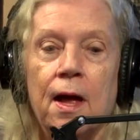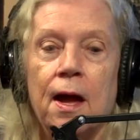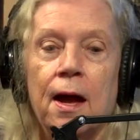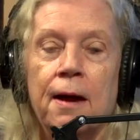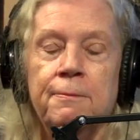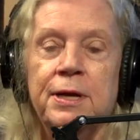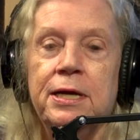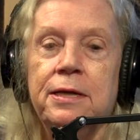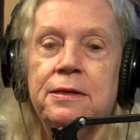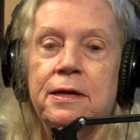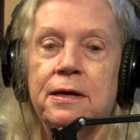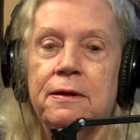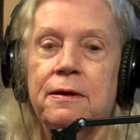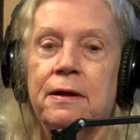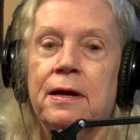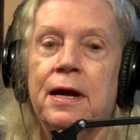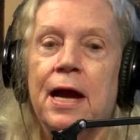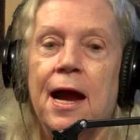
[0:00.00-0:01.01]
i mean
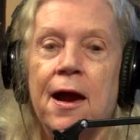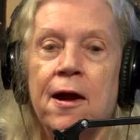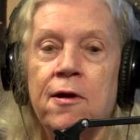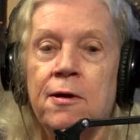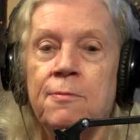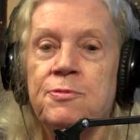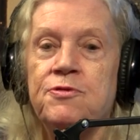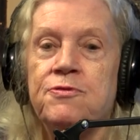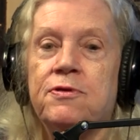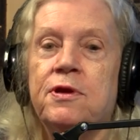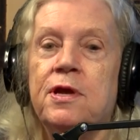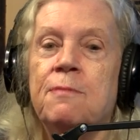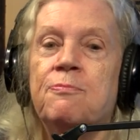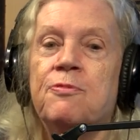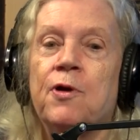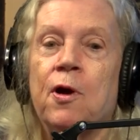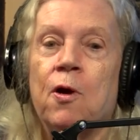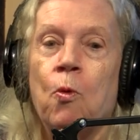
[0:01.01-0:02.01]
arabs
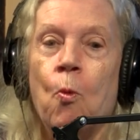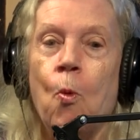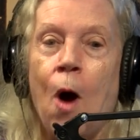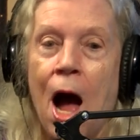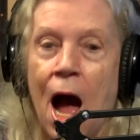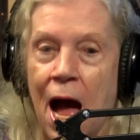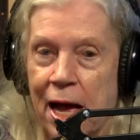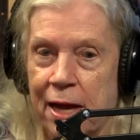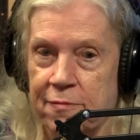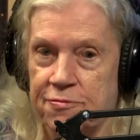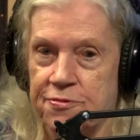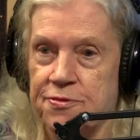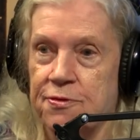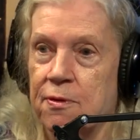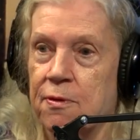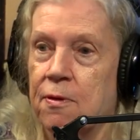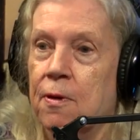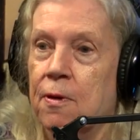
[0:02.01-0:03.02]
keep their wives